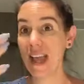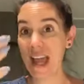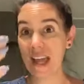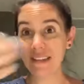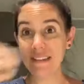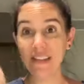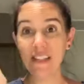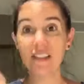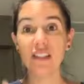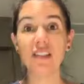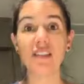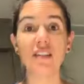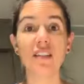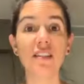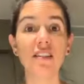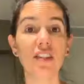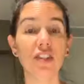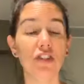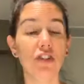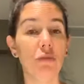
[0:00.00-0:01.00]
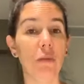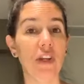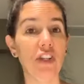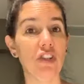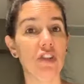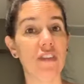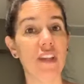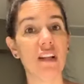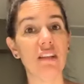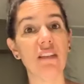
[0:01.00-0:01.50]
And this is the
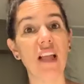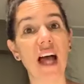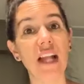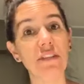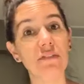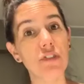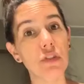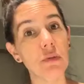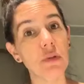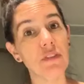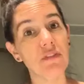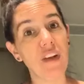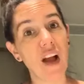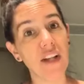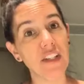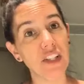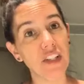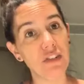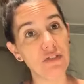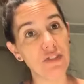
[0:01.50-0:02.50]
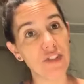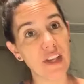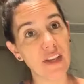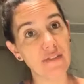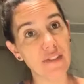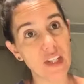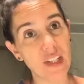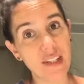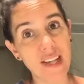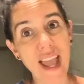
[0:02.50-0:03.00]
situation that a lot of you are finding
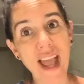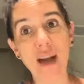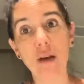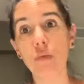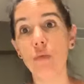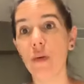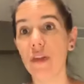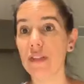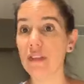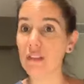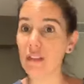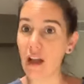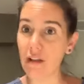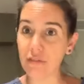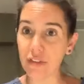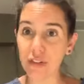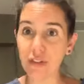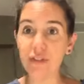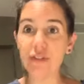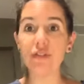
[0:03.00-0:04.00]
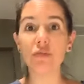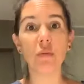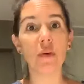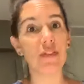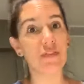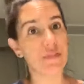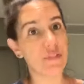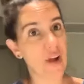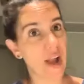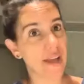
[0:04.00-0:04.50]
yourselves in now, with lovers,
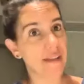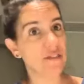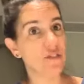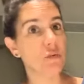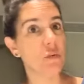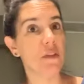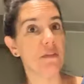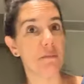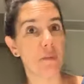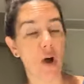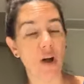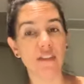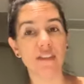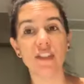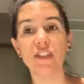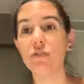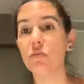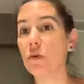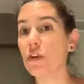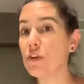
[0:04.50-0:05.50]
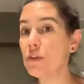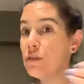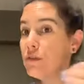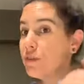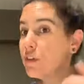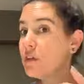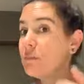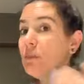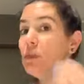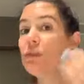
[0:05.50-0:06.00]
with friends, with bosses, where
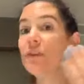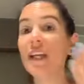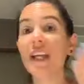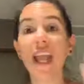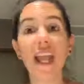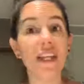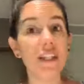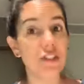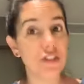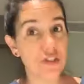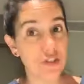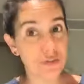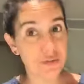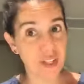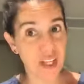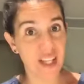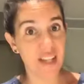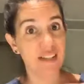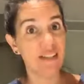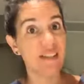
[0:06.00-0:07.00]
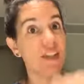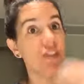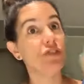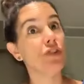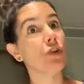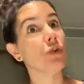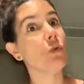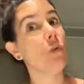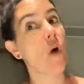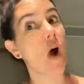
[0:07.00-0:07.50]
you've communicated your needs and
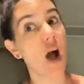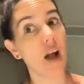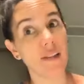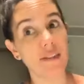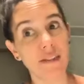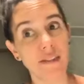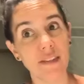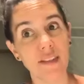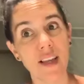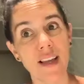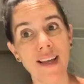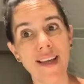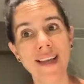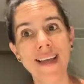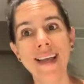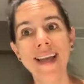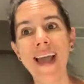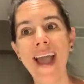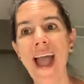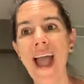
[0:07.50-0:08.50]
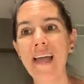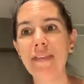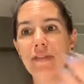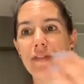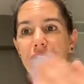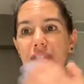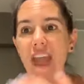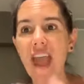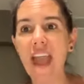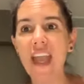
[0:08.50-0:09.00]
your wants,
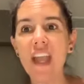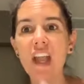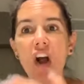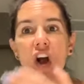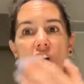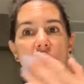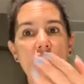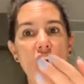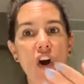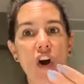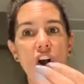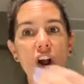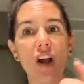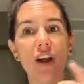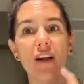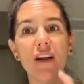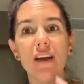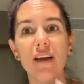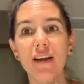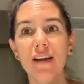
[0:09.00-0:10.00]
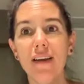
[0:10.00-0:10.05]
and they are